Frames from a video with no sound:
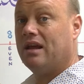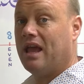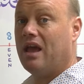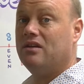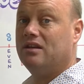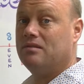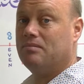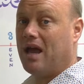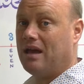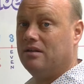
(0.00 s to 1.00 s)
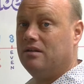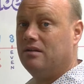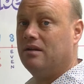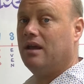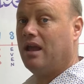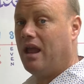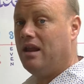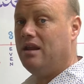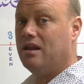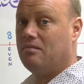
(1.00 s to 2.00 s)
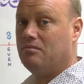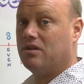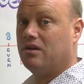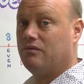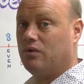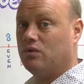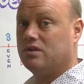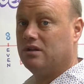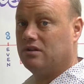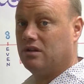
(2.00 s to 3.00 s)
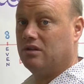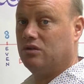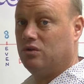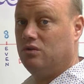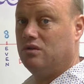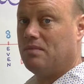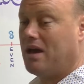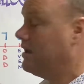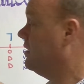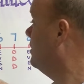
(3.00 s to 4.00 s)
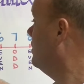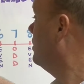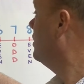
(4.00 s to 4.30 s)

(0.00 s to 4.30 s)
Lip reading: a counting pattern, any number that falls into the 2's pattern,